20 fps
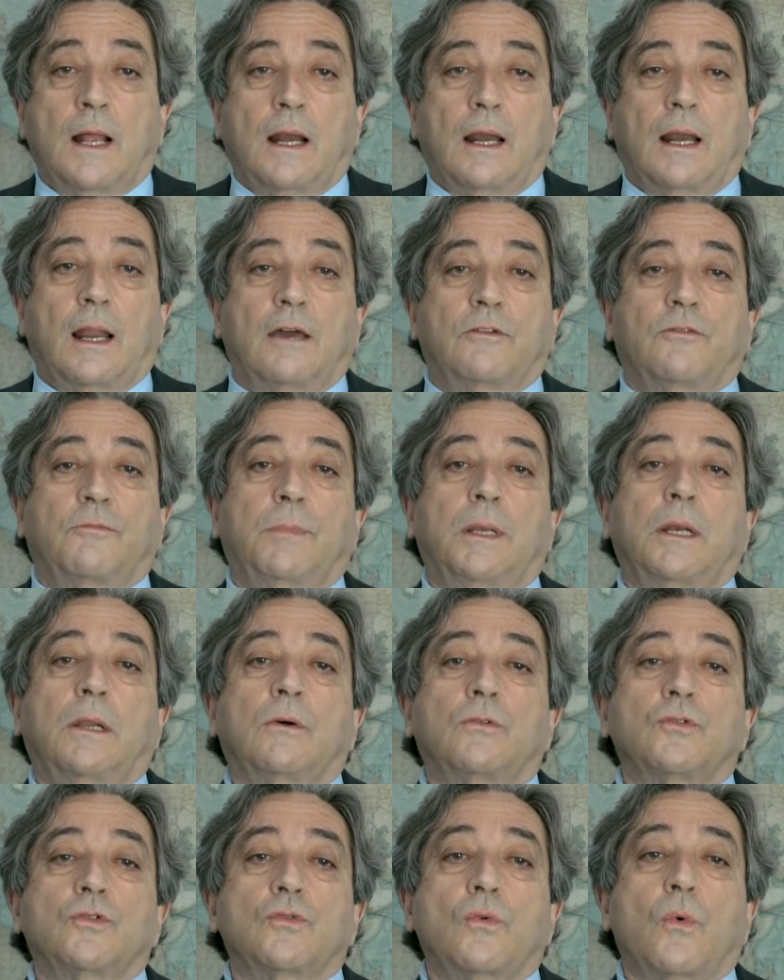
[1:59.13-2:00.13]
Life
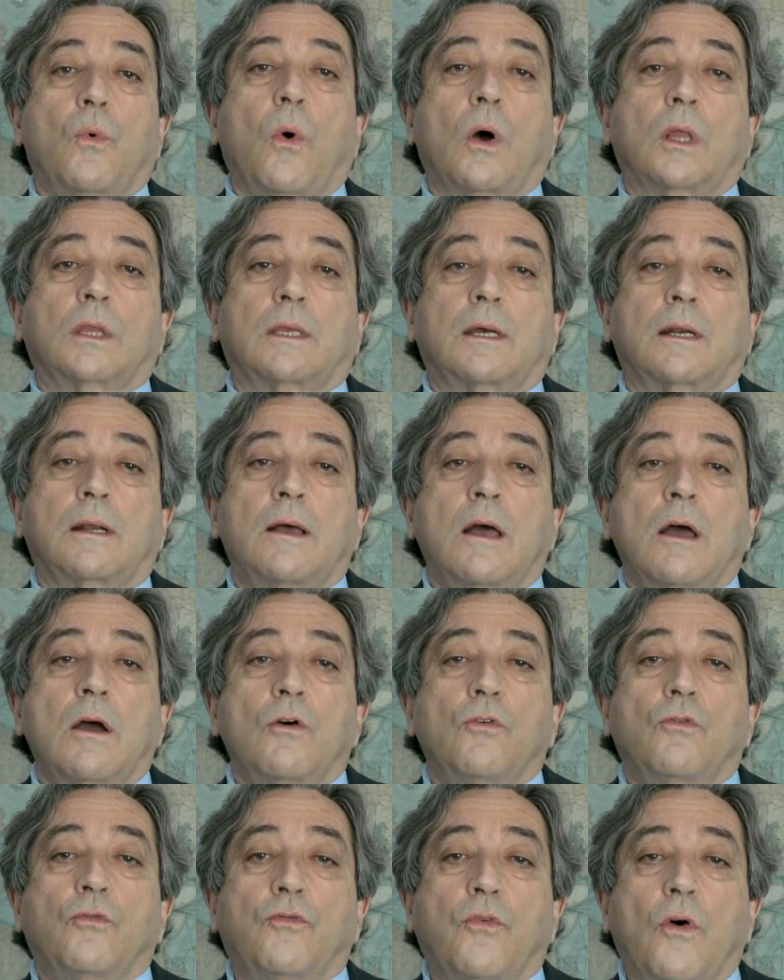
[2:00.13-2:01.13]
Below Water,
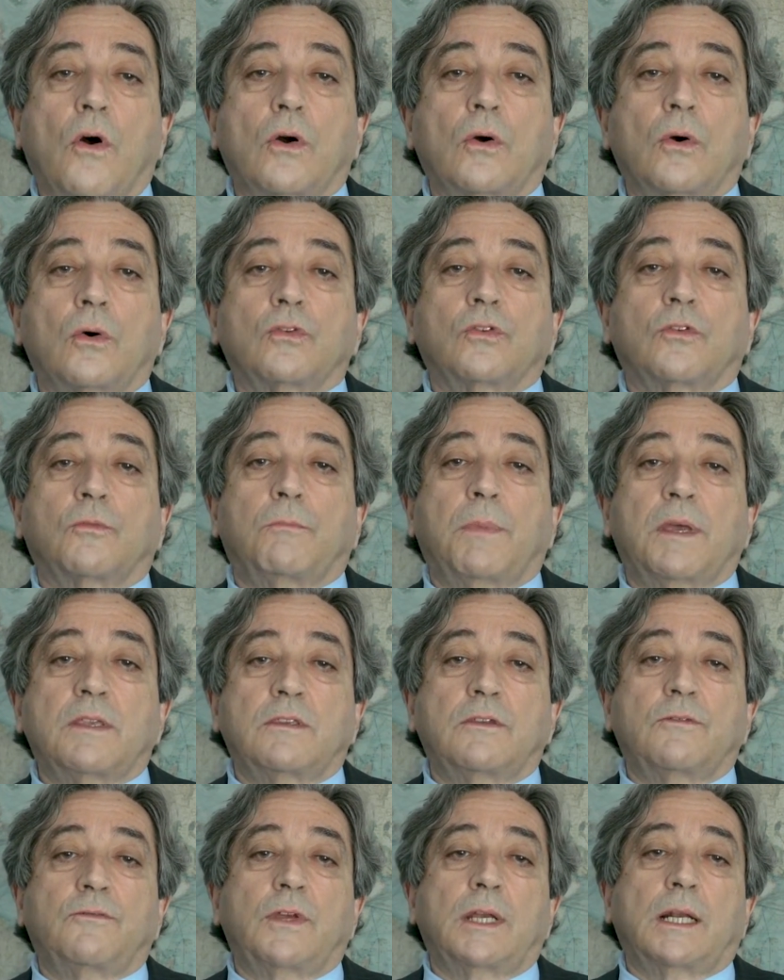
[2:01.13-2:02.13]
focus
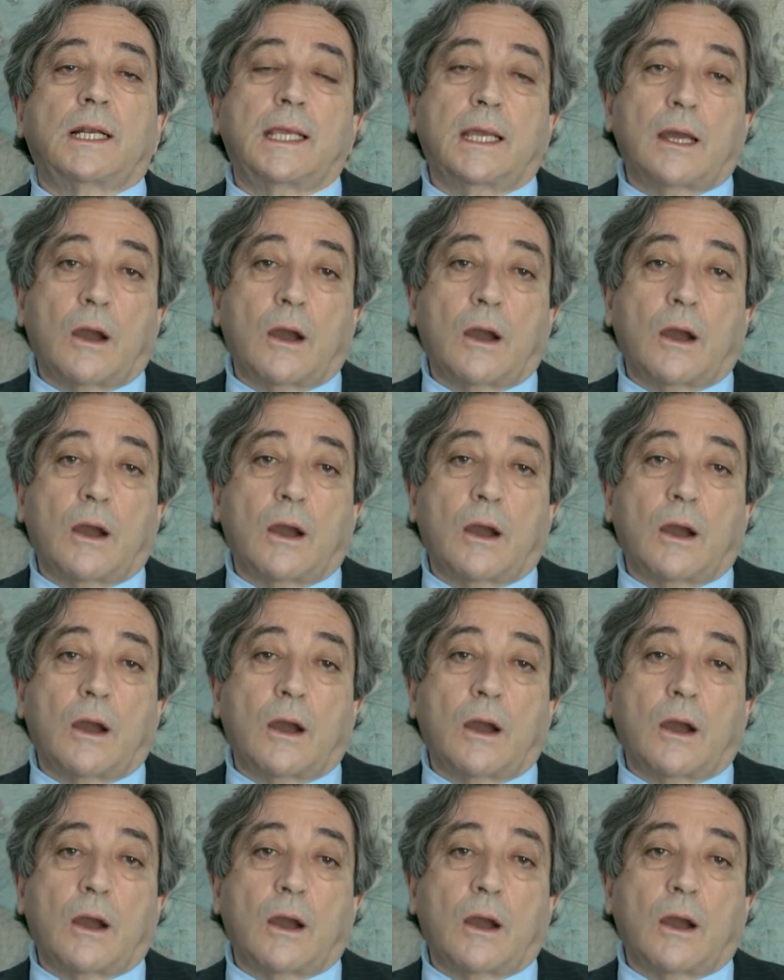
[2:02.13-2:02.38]
specifically